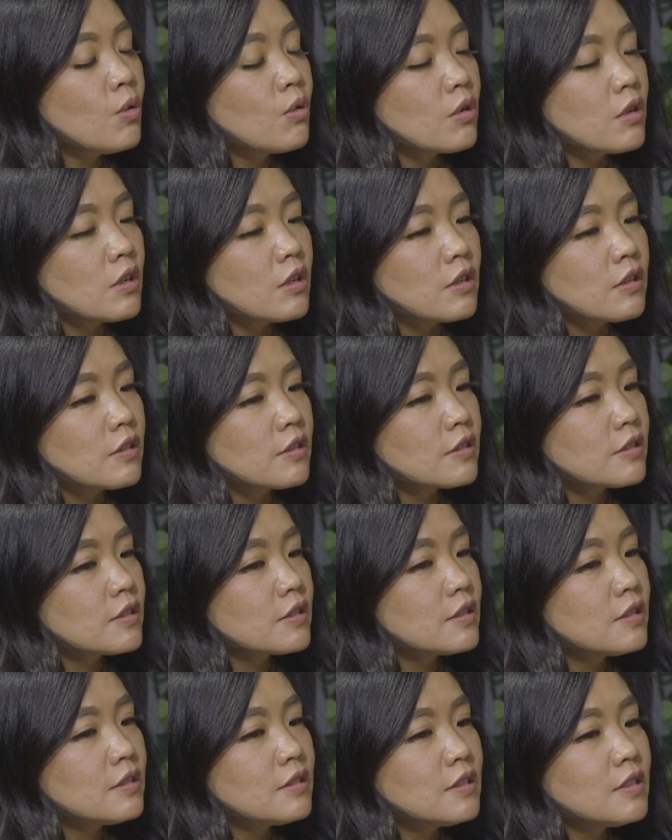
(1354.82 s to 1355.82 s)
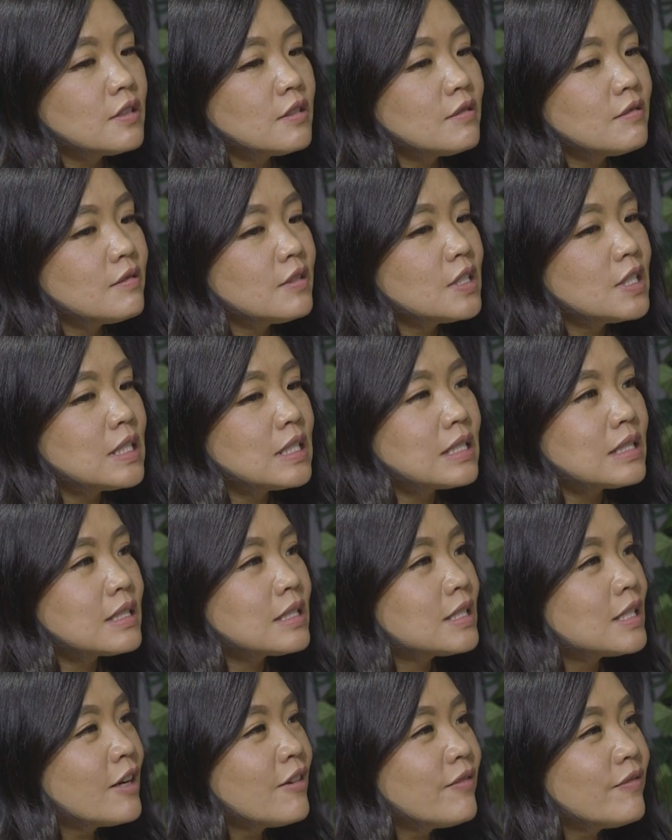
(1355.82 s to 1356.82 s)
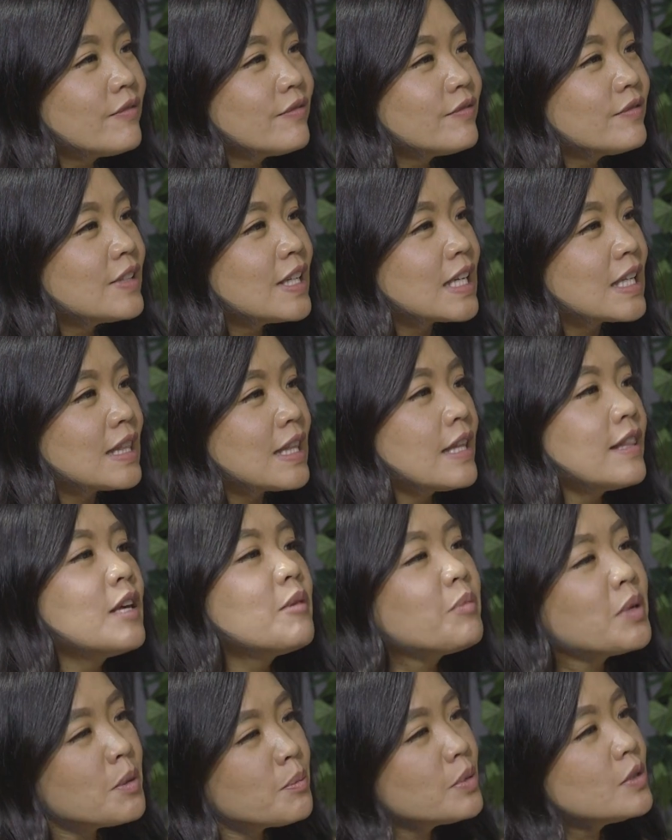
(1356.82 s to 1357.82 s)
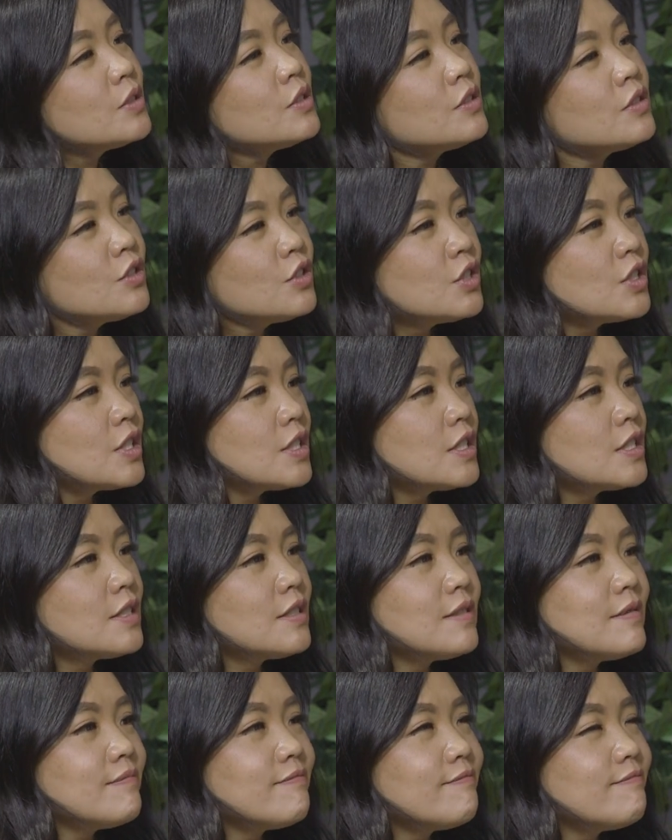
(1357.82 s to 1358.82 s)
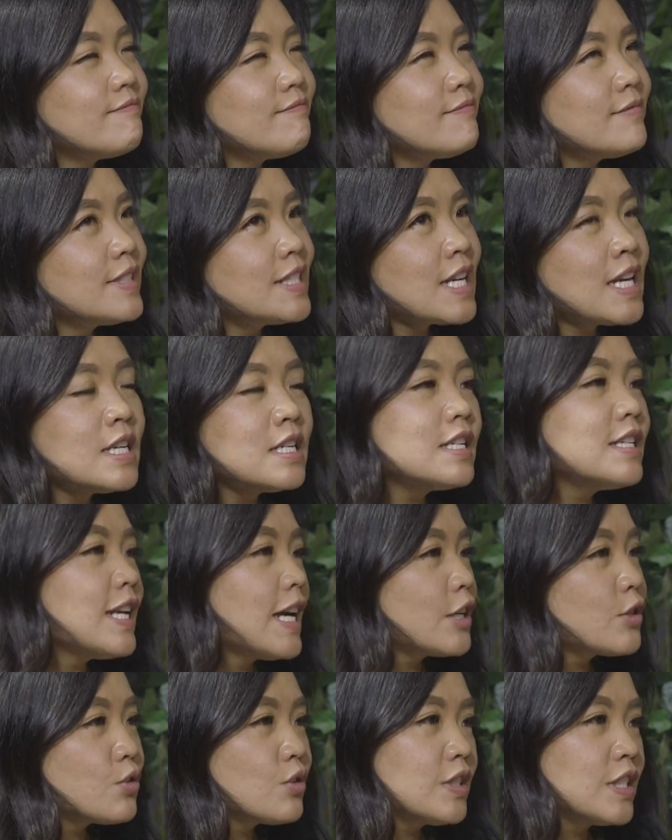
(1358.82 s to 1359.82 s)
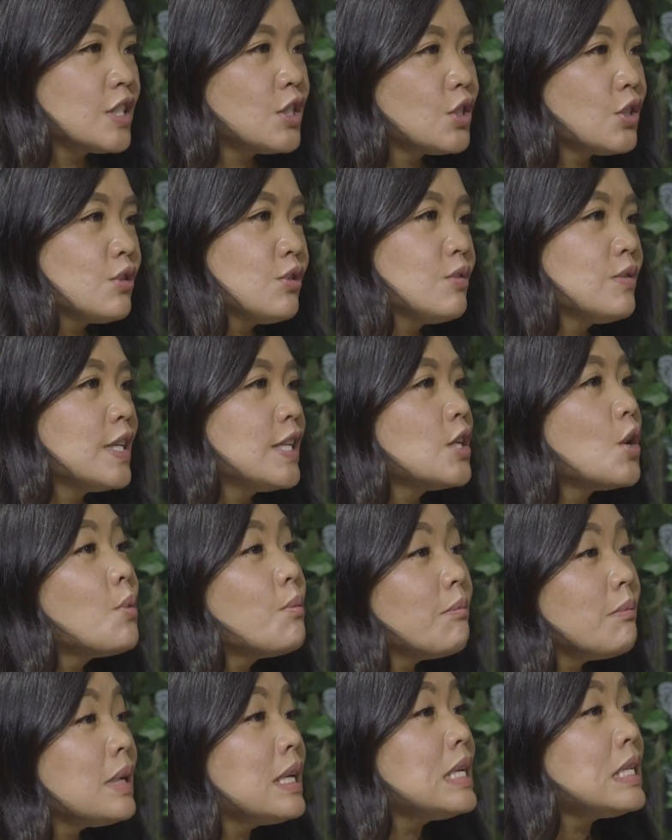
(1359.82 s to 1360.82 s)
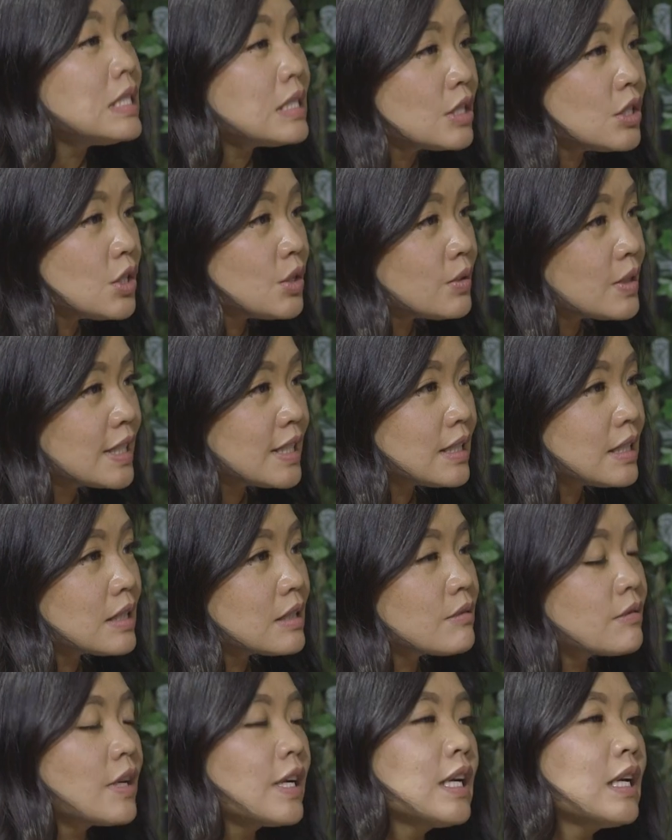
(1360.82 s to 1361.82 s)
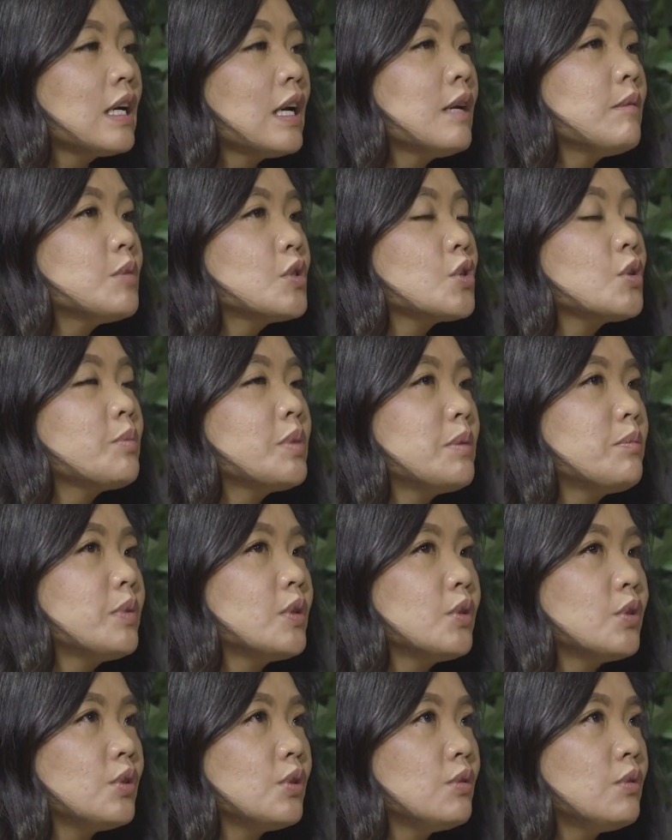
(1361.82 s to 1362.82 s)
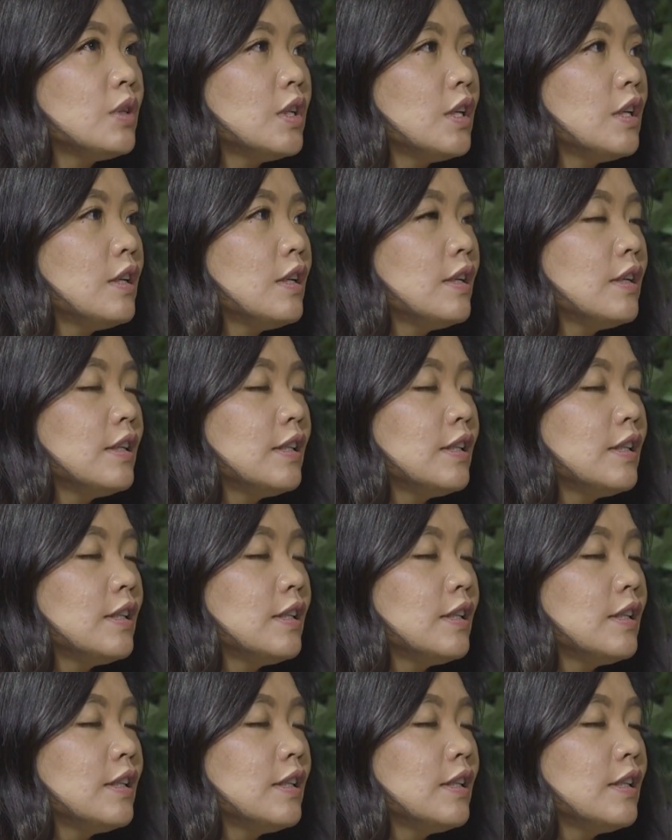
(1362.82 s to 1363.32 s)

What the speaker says: Or stuff like that people just tend to naturally do. They don't mean to do it, right? I'm sure people who